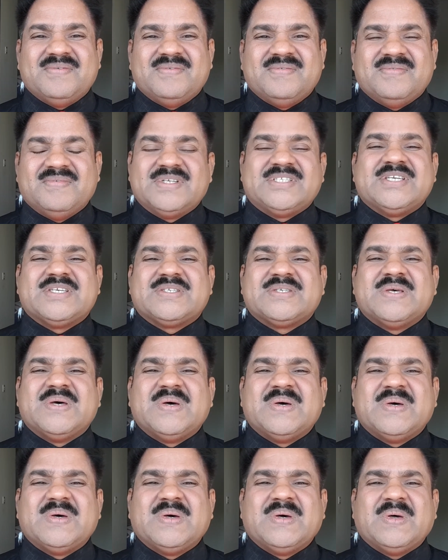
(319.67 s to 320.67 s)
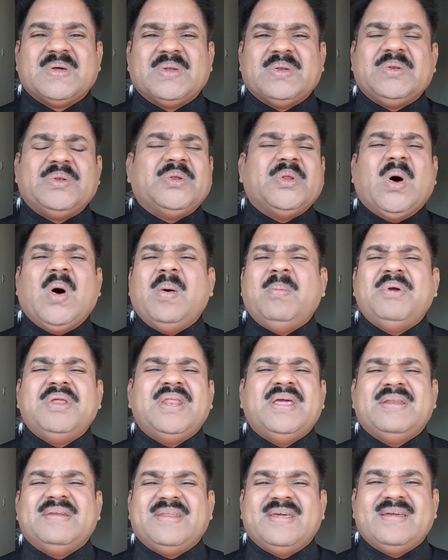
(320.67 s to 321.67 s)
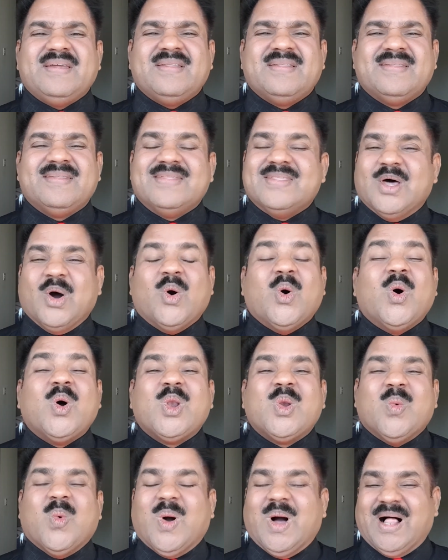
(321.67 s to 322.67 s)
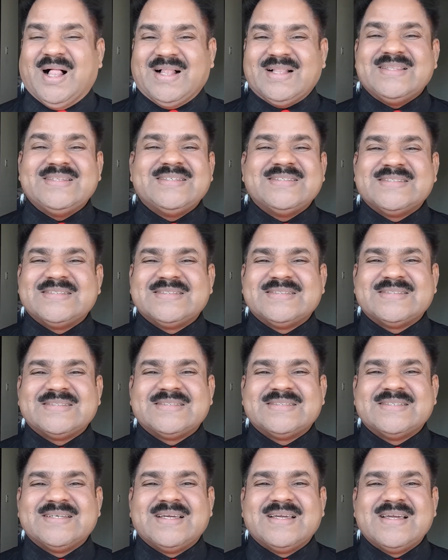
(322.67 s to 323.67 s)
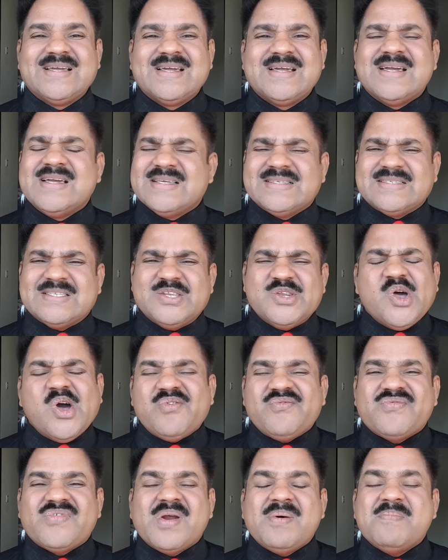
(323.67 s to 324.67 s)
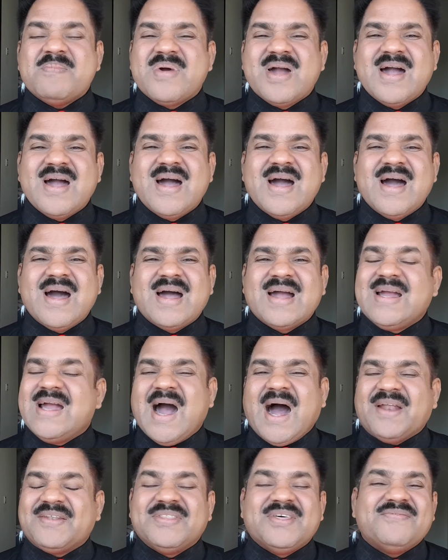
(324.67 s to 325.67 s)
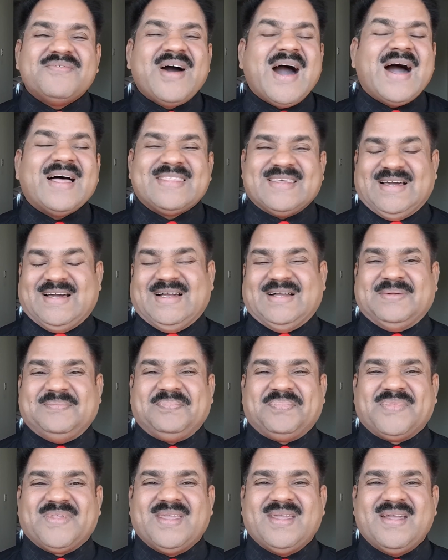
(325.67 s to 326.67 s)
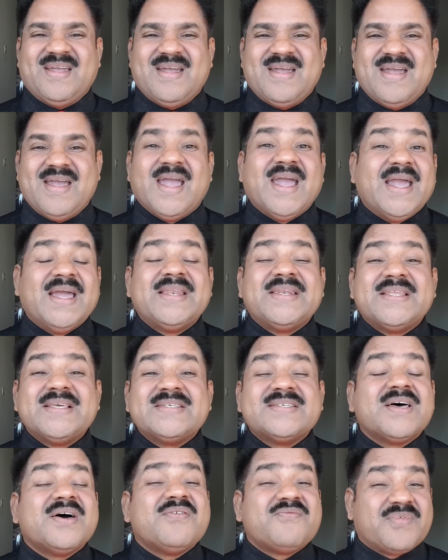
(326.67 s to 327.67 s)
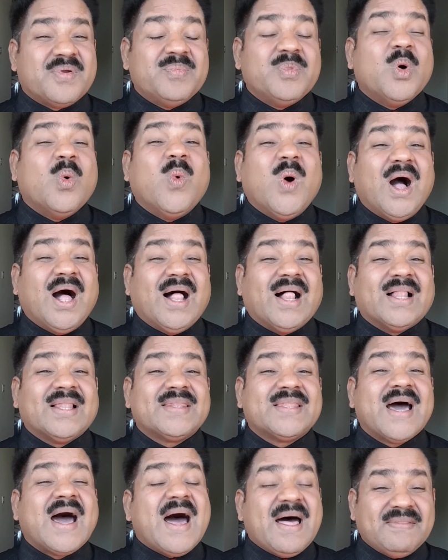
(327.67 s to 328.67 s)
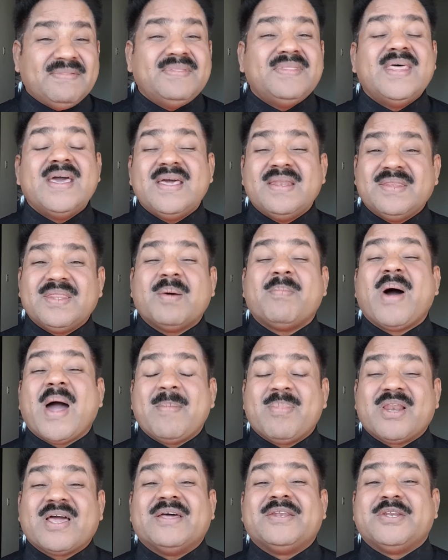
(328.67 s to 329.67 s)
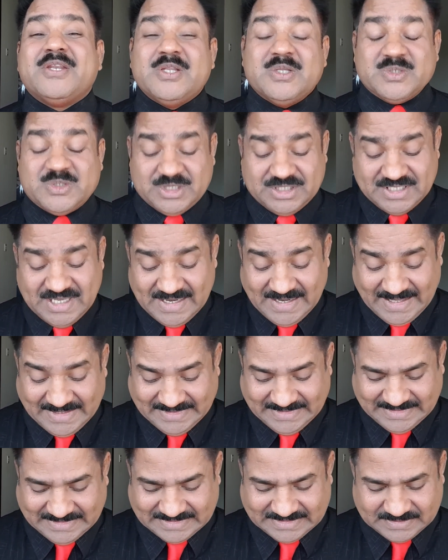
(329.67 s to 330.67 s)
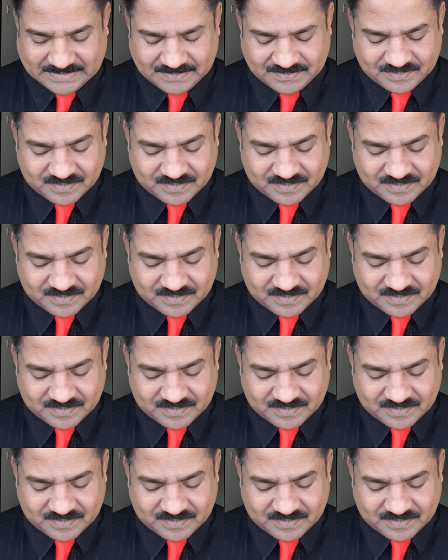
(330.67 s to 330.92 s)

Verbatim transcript: which is dominating the whole world is not from God the Father. It is from the world. And then the Bible continues to say like this